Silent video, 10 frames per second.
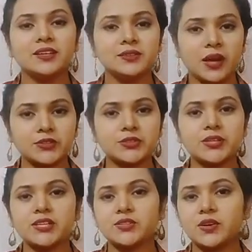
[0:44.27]
Our
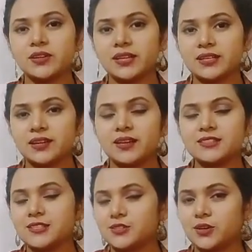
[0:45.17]
today's online class
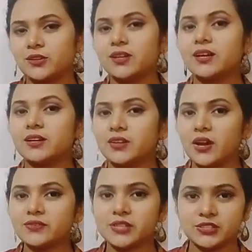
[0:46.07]
is on
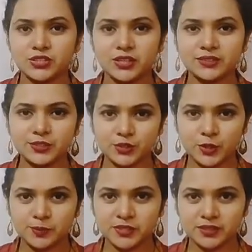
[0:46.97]
graphs and chart
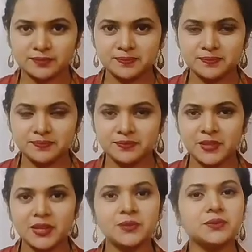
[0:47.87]
description.
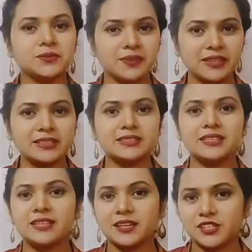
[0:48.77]
We find it in
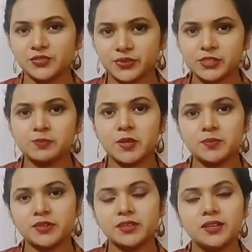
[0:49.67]
English first
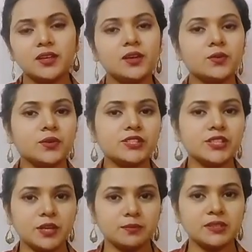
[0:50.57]
paper, question
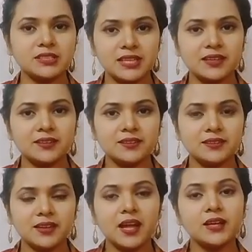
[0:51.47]
number 10
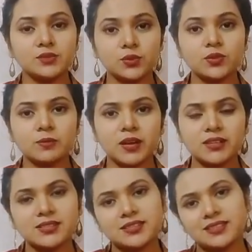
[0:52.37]
and total
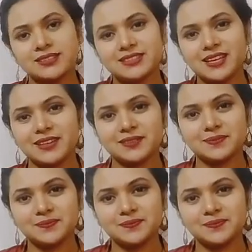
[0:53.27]
marks 10.